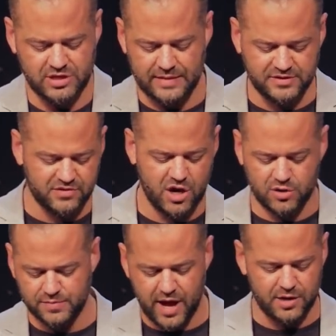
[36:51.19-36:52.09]
types of
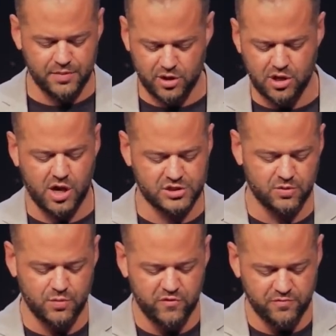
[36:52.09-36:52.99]
charismatic Pentecostal
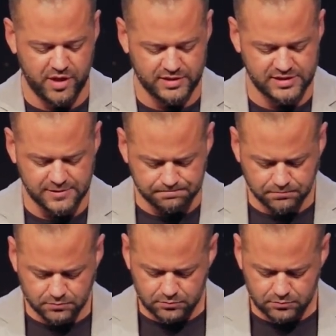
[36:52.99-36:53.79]
movements